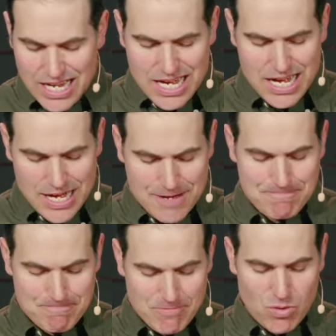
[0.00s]
Uh,
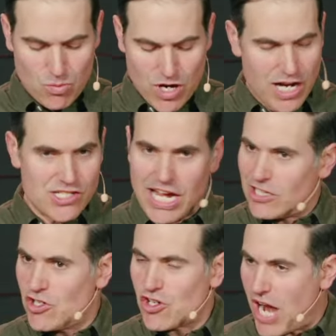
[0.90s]
we're not
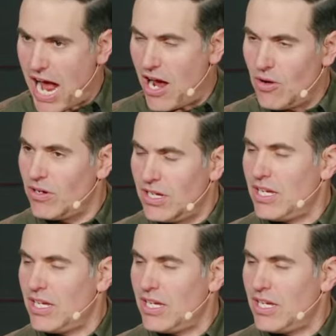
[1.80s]
exactly sure how.